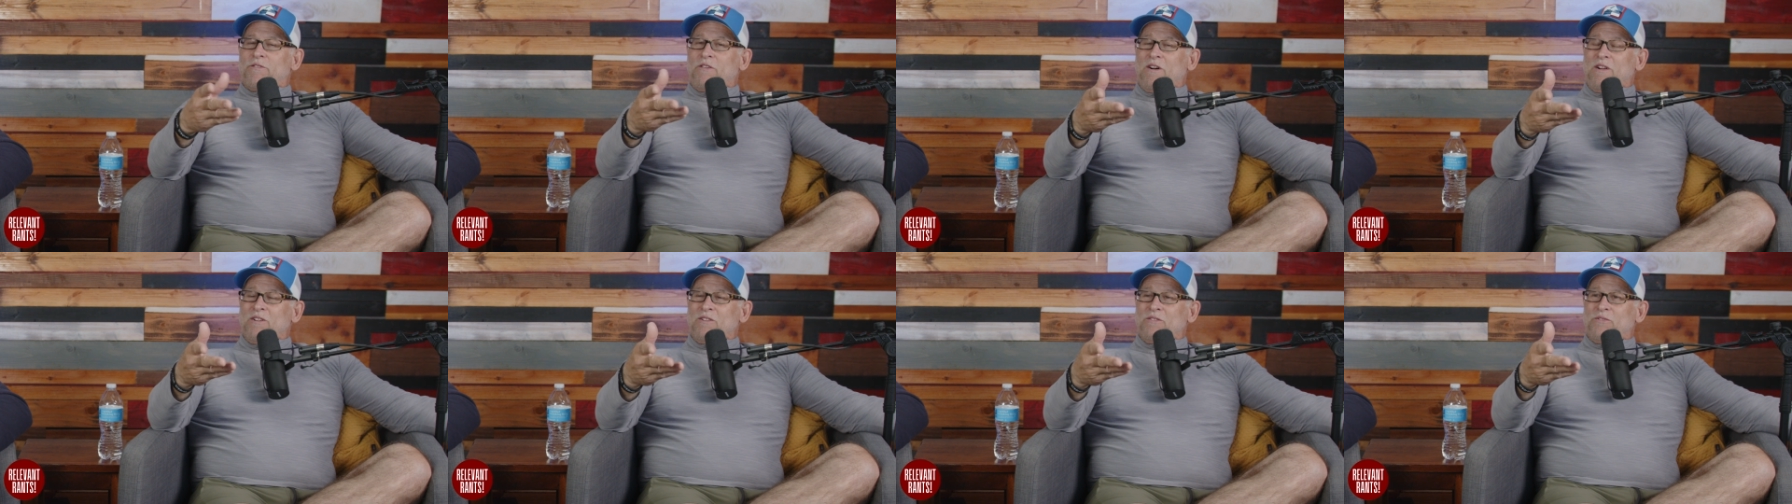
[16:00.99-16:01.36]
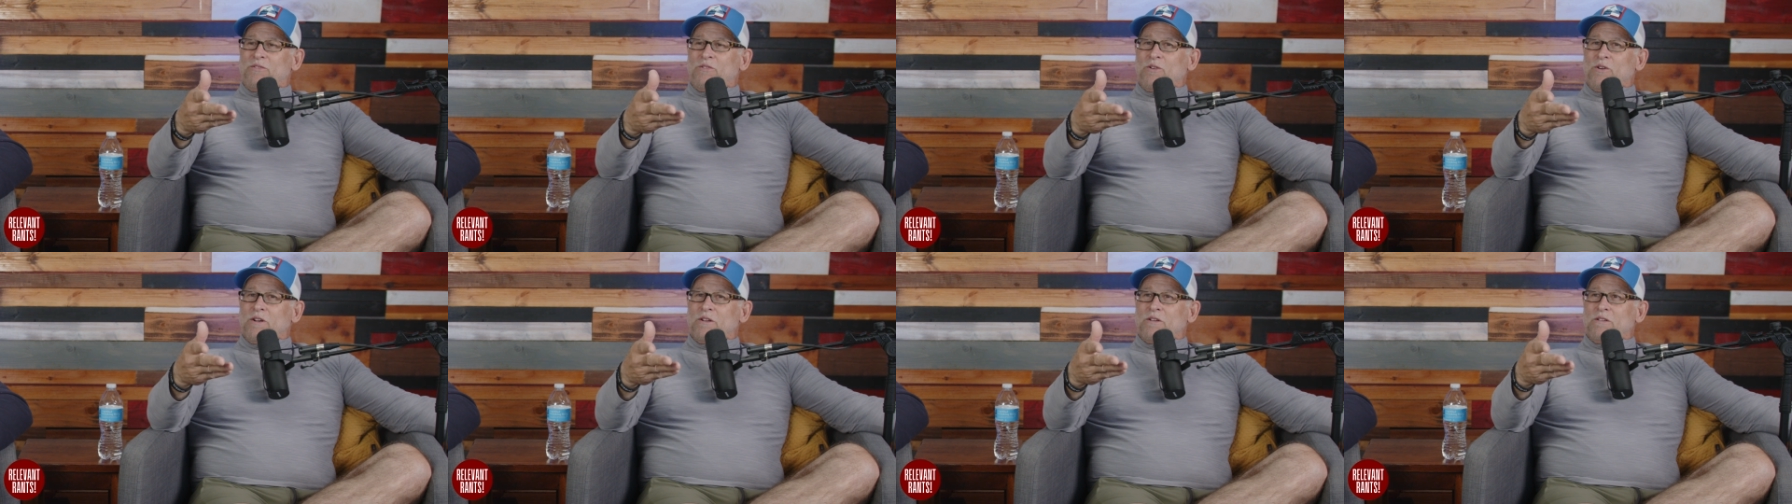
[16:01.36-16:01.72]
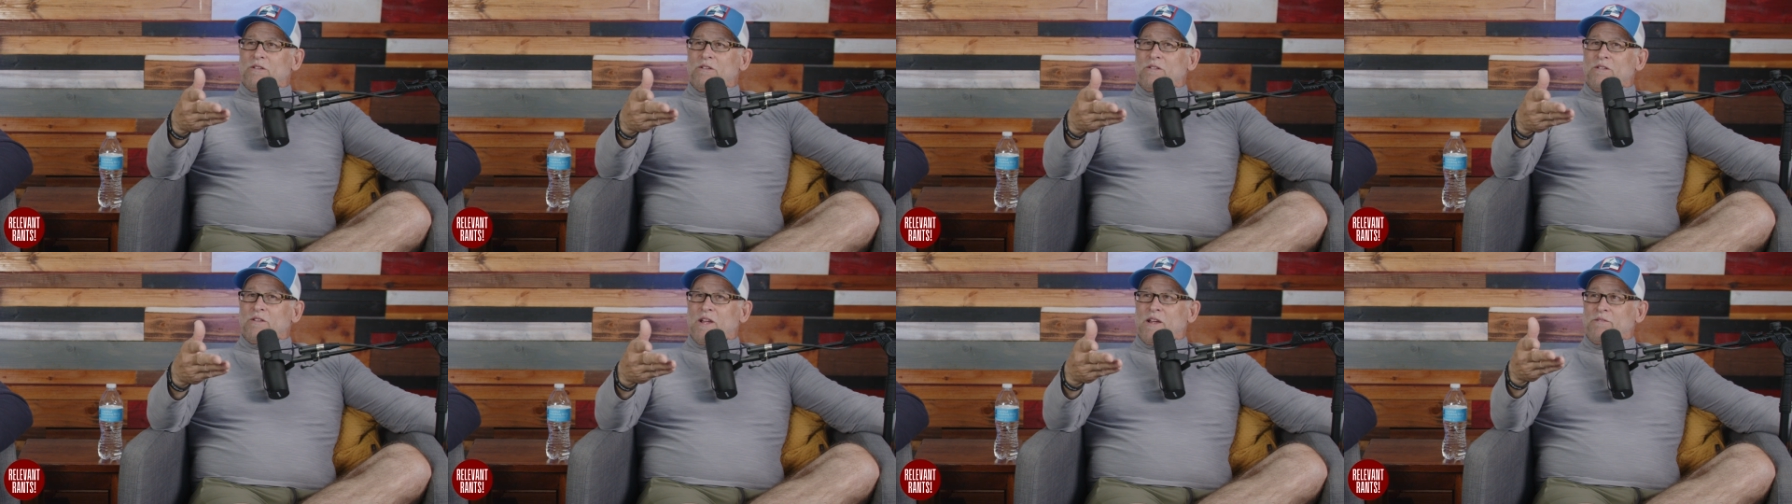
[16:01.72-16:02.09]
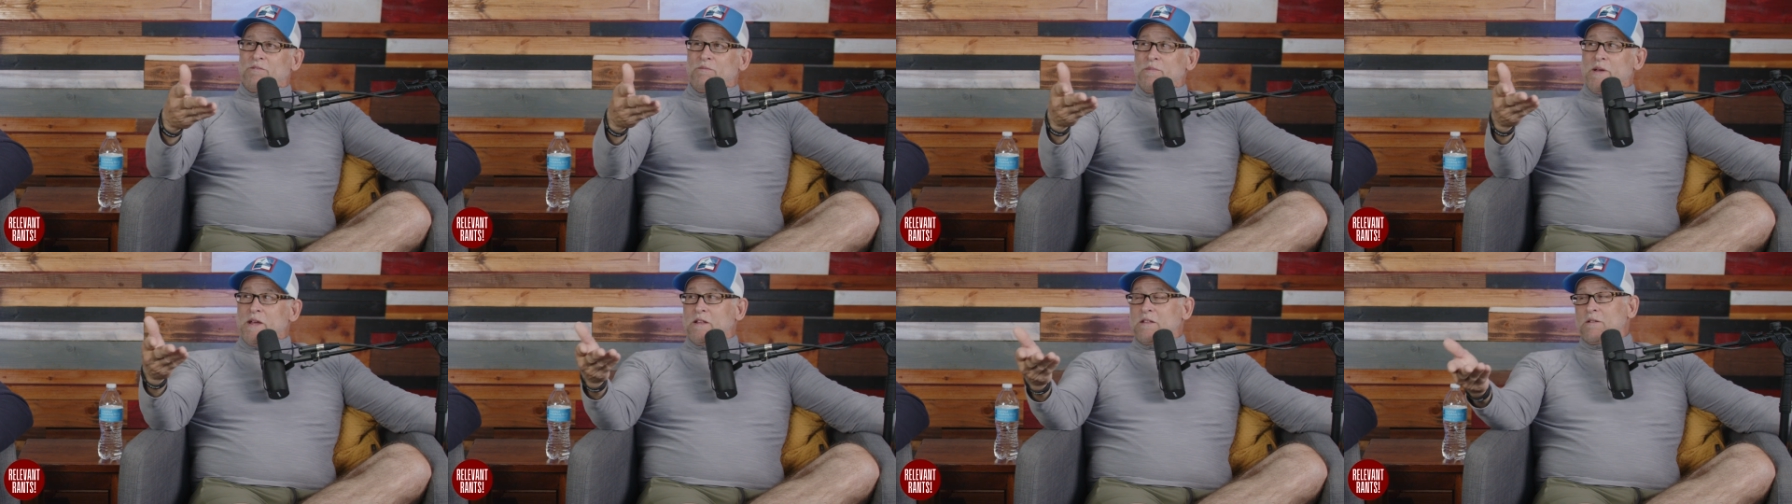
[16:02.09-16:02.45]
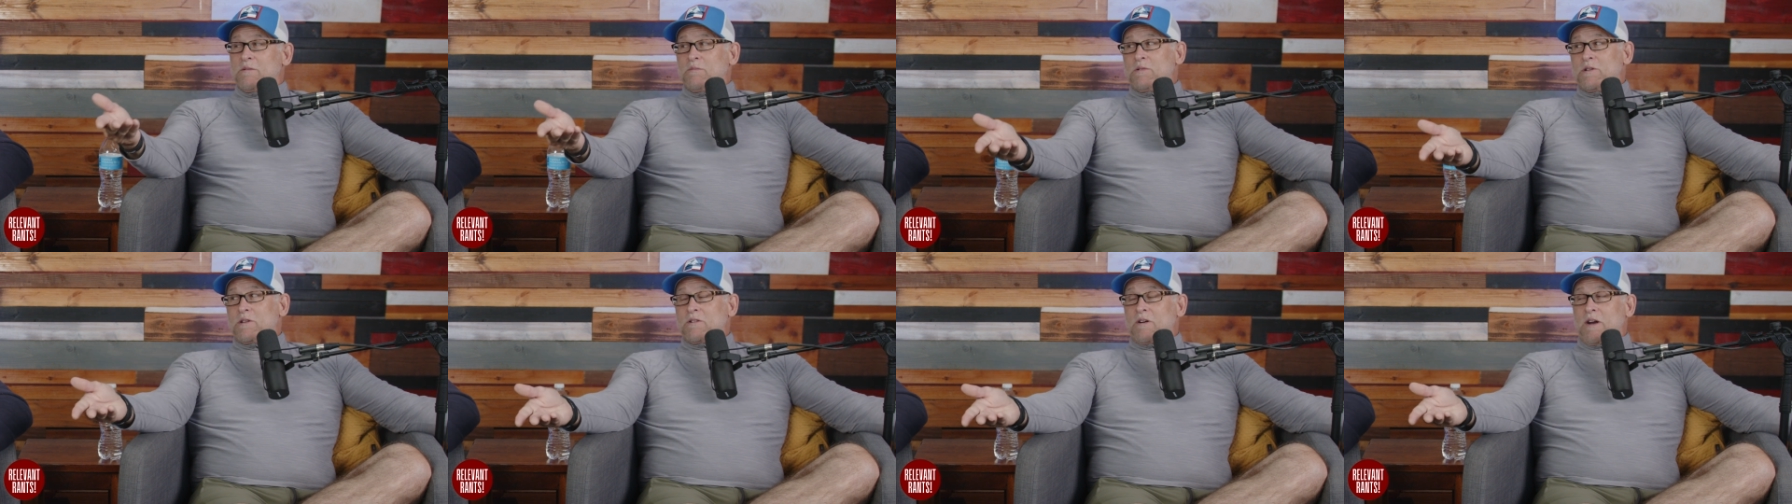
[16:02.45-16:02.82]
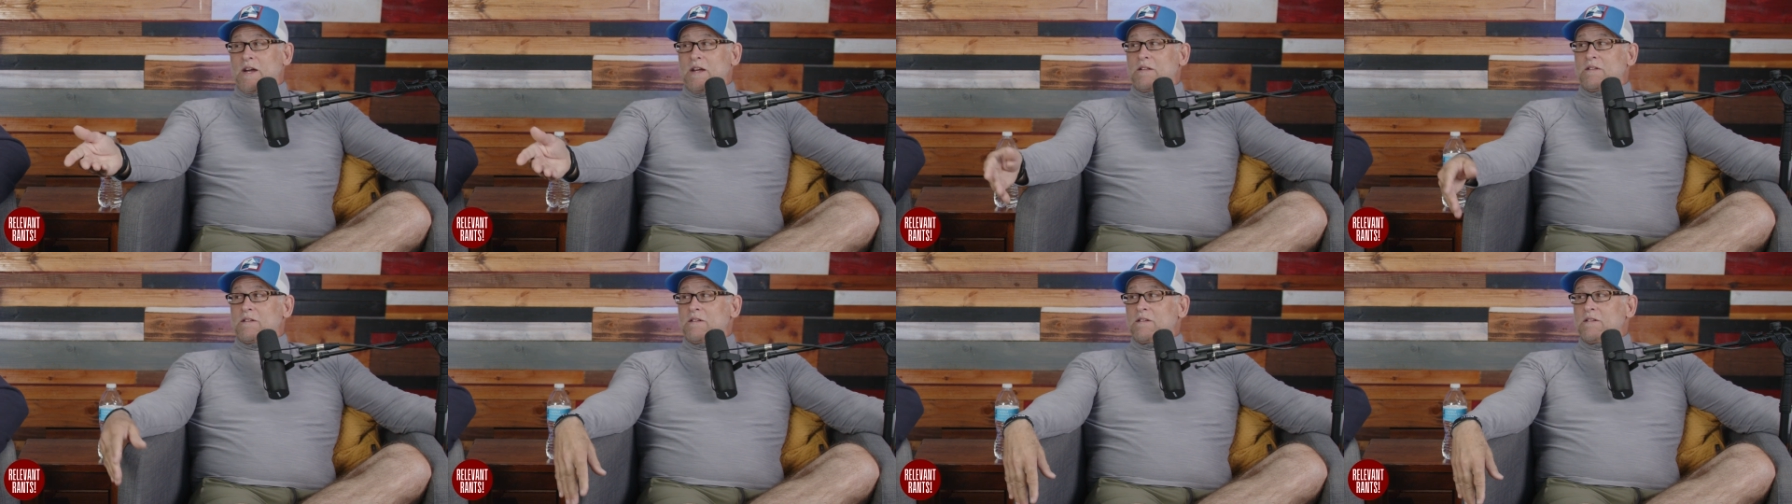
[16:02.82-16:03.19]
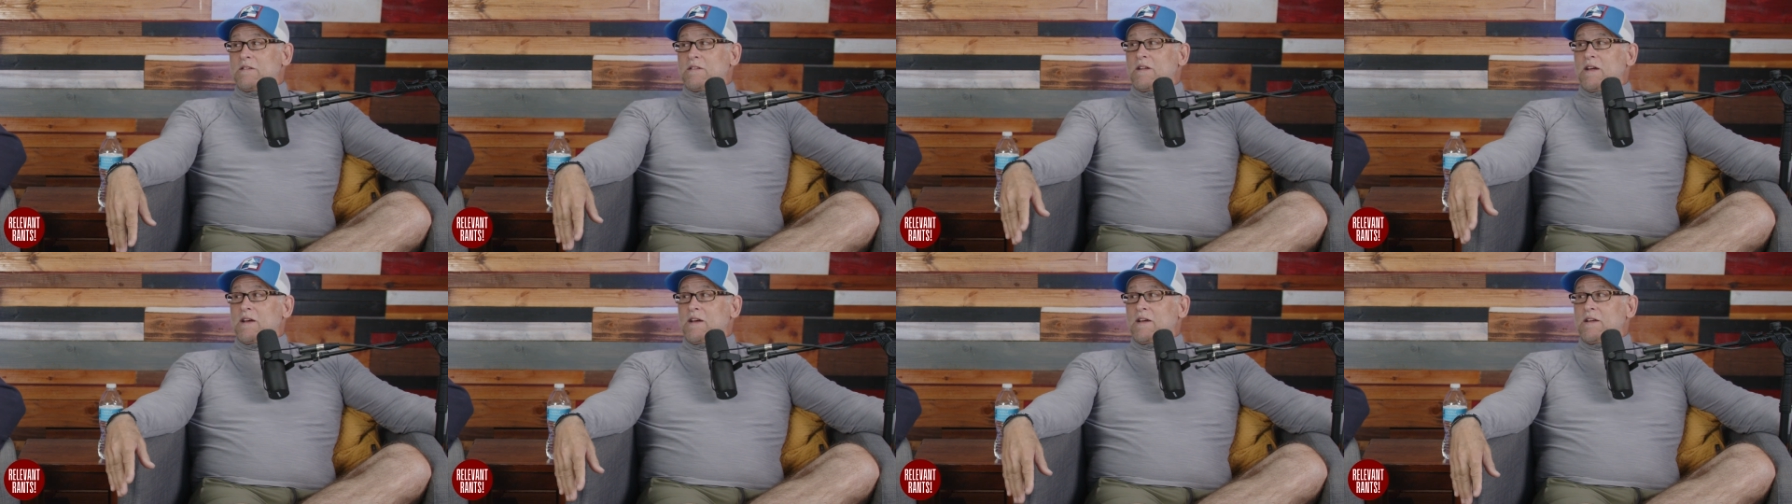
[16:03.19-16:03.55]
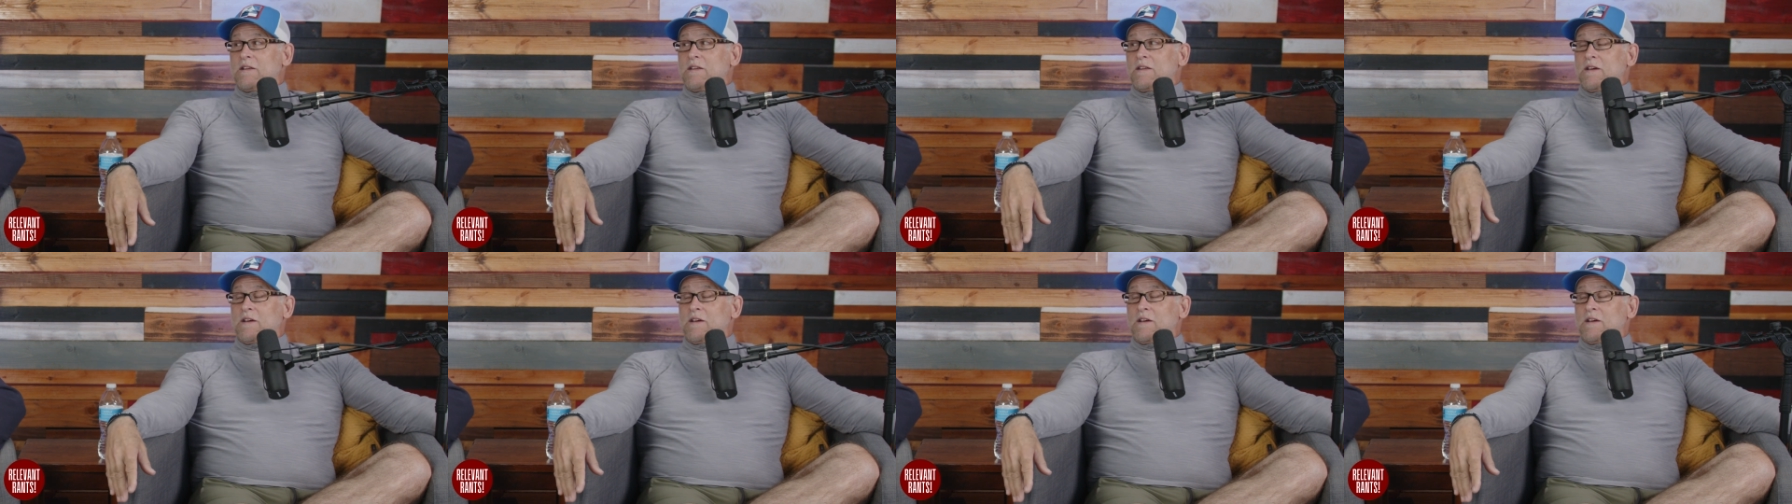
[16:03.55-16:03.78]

falling for it. They've made some strikes inside